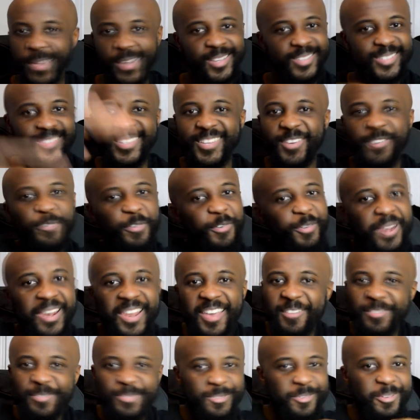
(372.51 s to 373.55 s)
It's different
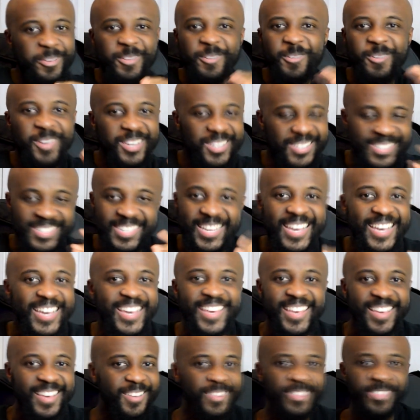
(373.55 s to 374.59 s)
level, you know. It's
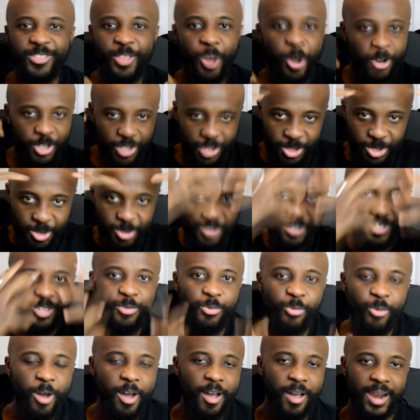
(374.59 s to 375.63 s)
not just because they
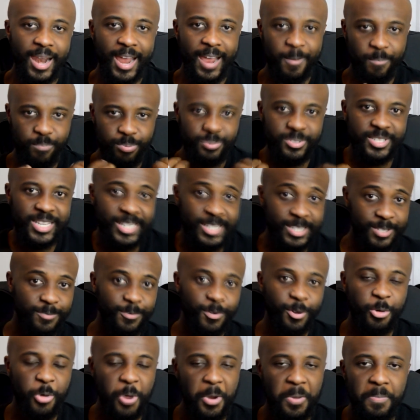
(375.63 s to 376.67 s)
wear like protective
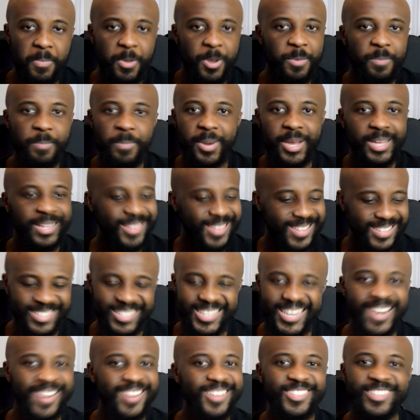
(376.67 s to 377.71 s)
equipment, but the
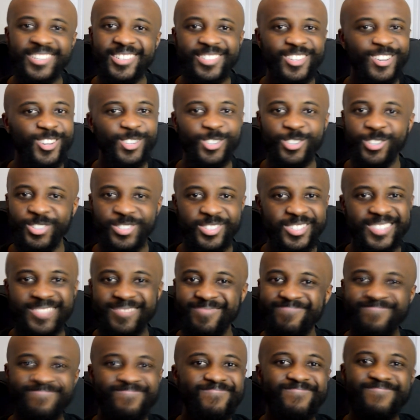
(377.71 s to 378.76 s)
challenges are just
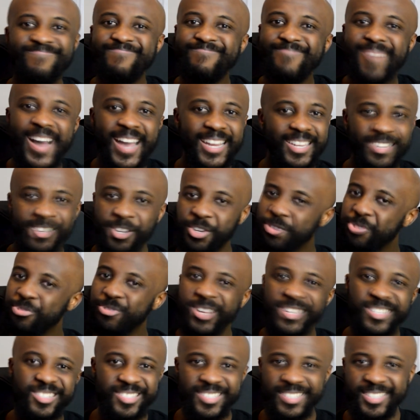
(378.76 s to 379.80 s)
mad,
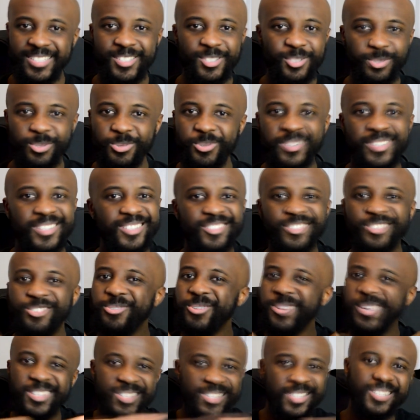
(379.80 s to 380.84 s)
crazy, to the
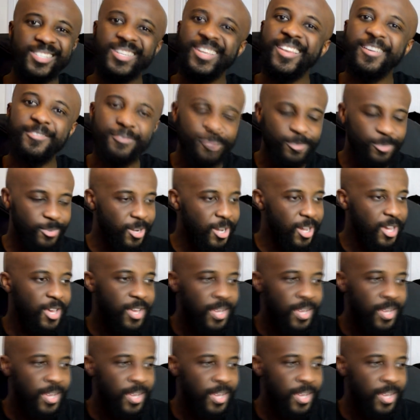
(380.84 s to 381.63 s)
craziest level.